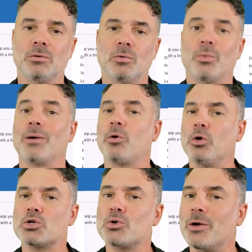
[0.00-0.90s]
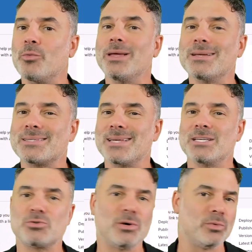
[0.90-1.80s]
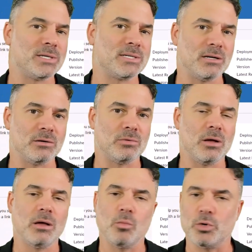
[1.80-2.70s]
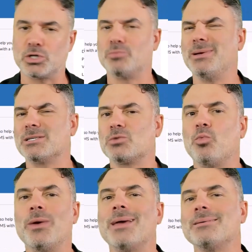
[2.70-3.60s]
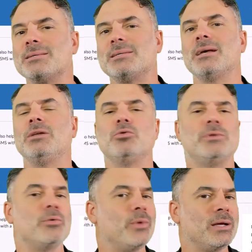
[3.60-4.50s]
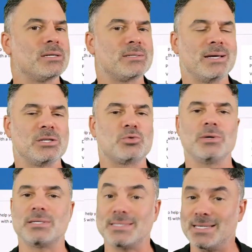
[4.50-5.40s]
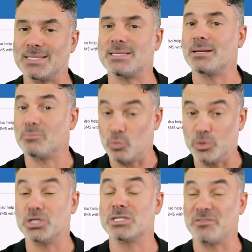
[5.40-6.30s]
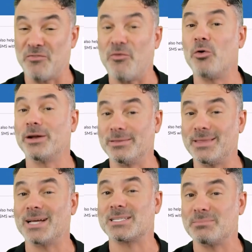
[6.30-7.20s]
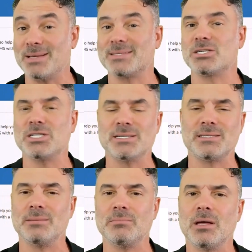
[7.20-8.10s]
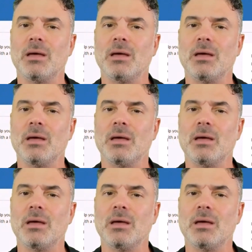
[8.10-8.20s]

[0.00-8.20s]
We are also a Ring Central reseller, which means we can sell you the Ring Central system, which is a phone and text message system.